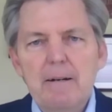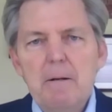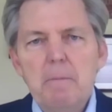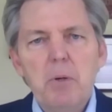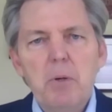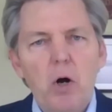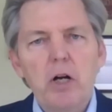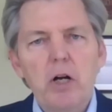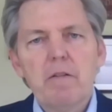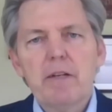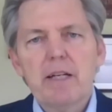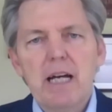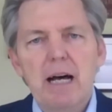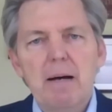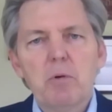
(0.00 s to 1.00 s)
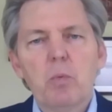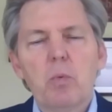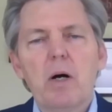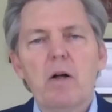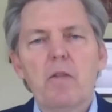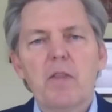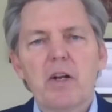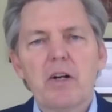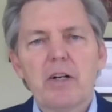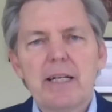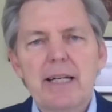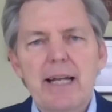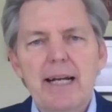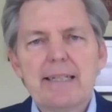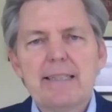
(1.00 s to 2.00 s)
part of the Commonwealth that are
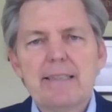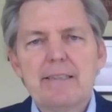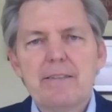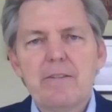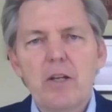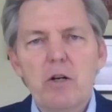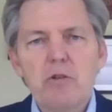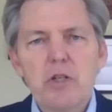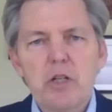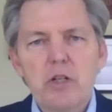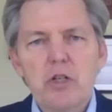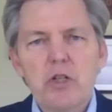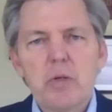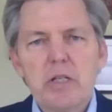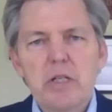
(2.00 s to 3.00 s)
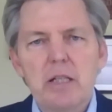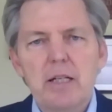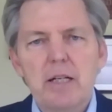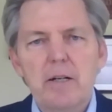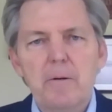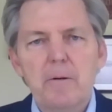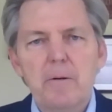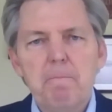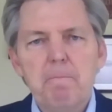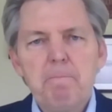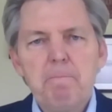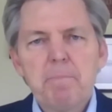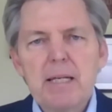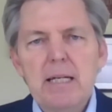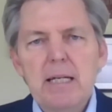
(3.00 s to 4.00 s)
connected to those industries alone.
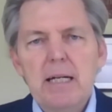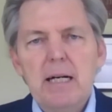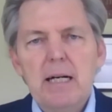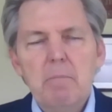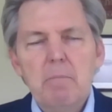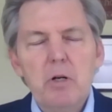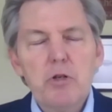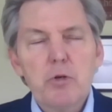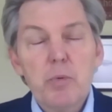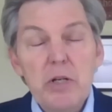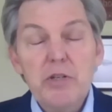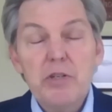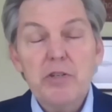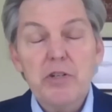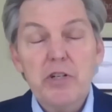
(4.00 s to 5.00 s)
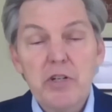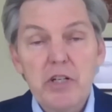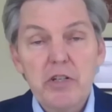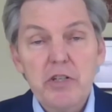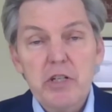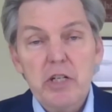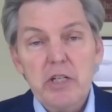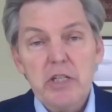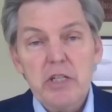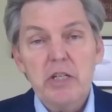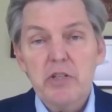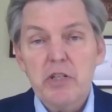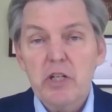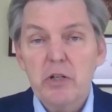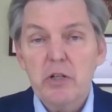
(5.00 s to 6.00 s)
Most recent statistics,
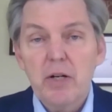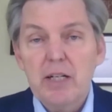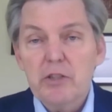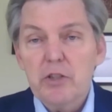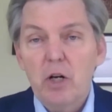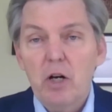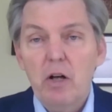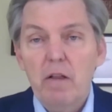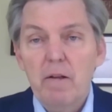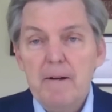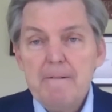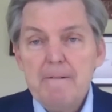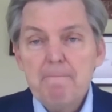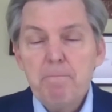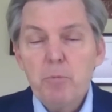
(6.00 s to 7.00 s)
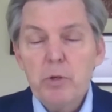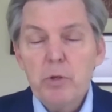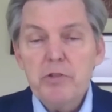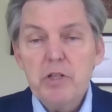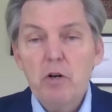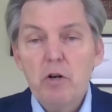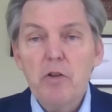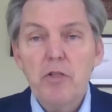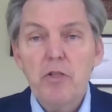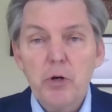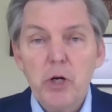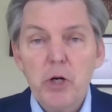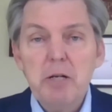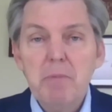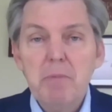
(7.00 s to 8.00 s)
Senator, I saw was that over
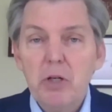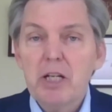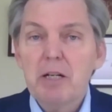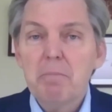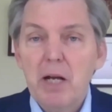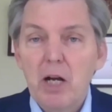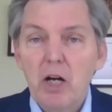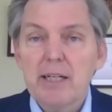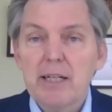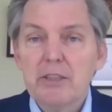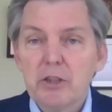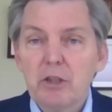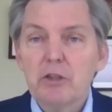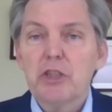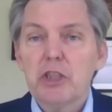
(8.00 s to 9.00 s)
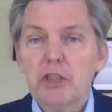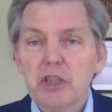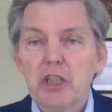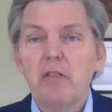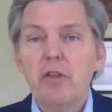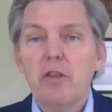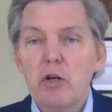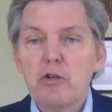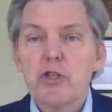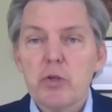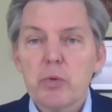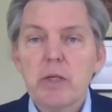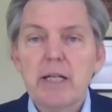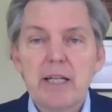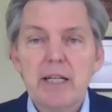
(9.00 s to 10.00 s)
30 million Americans are just in those
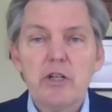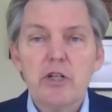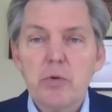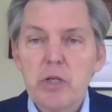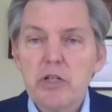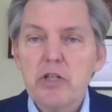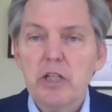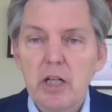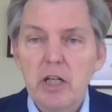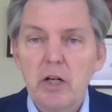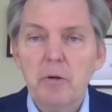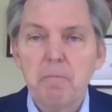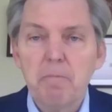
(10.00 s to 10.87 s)
3 industries alone.